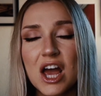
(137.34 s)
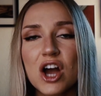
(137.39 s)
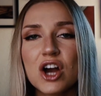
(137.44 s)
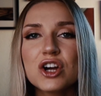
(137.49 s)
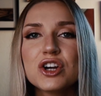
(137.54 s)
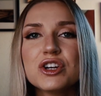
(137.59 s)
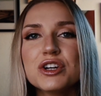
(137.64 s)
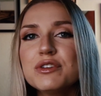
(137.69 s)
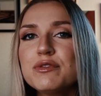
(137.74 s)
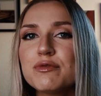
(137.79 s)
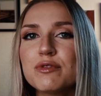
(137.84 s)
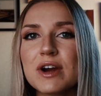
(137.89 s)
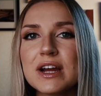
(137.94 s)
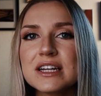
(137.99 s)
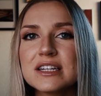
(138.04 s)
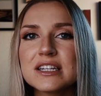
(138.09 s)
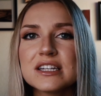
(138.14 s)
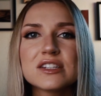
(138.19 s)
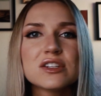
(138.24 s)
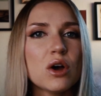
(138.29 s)
A good
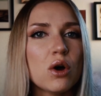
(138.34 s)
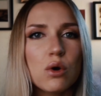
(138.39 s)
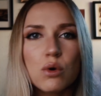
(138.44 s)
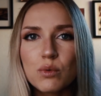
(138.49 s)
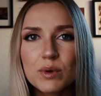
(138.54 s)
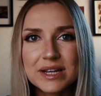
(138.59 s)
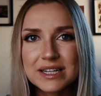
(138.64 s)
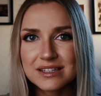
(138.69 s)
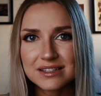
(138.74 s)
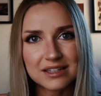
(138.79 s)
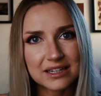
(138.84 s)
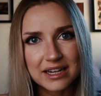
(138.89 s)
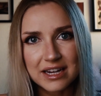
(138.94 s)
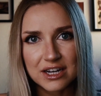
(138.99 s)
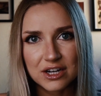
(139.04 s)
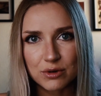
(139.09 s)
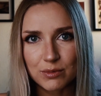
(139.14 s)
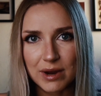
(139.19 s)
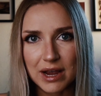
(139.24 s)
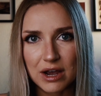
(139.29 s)
friend is always
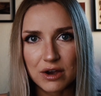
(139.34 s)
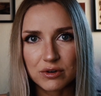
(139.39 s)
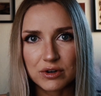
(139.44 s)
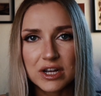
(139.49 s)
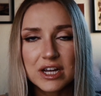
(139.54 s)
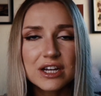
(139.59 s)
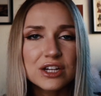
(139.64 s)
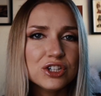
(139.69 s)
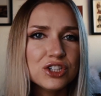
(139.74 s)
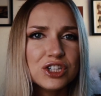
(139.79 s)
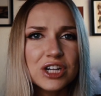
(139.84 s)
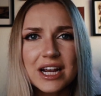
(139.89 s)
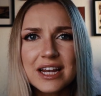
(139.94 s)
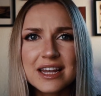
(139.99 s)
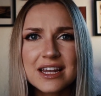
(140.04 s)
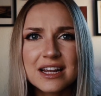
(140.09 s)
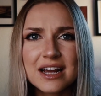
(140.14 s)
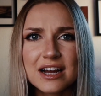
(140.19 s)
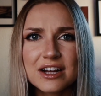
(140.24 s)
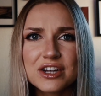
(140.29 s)
sticking around,
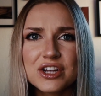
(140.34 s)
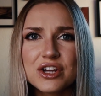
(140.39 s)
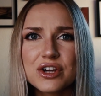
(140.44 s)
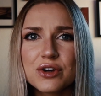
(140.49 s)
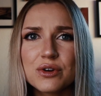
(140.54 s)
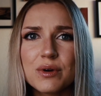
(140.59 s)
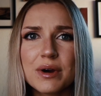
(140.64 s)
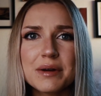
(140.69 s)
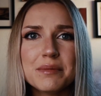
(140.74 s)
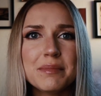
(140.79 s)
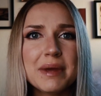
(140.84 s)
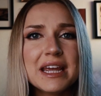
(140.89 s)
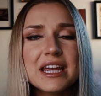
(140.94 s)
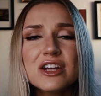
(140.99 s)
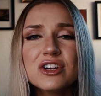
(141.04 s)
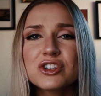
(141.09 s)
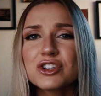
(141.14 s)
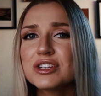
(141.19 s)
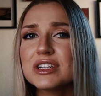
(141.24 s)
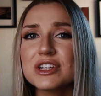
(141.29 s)
checking on you, and
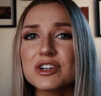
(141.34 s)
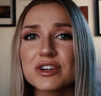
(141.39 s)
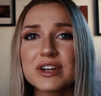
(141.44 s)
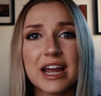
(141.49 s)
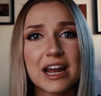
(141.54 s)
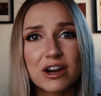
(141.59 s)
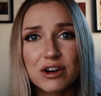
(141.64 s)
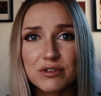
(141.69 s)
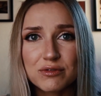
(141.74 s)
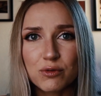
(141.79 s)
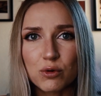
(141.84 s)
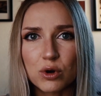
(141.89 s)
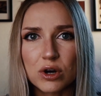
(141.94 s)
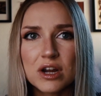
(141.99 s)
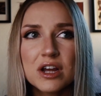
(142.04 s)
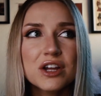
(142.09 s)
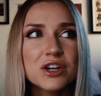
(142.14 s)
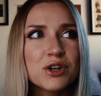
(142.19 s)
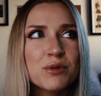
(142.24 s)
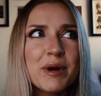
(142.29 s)
making sure that you're cared
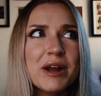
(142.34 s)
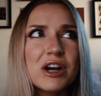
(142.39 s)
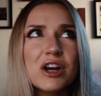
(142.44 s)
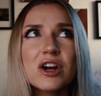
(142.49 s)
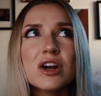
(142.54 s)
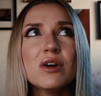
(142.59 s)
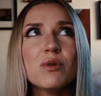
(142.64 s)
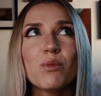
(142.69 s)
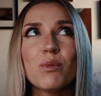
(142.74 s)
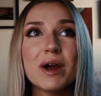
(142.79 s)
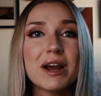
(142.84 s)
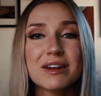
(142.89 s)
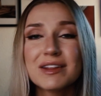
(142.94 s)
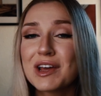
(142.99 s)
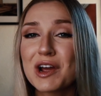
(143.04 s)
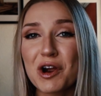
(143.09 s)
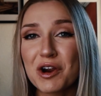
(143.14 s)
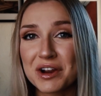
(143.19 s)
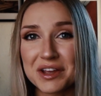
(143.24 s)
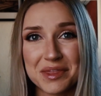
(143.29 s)
for, no matter where
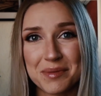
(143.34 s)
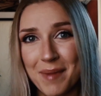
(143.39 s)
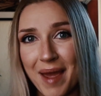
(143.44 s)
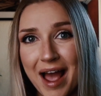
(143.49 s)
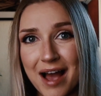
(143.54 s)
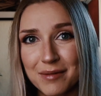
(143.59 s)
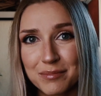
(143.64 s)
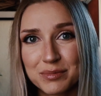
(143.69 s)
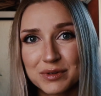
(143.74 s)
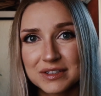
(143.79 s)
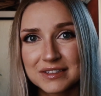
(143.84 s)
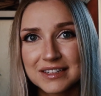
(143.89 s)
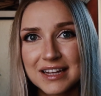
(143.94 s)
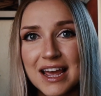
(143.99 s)
they are on the map.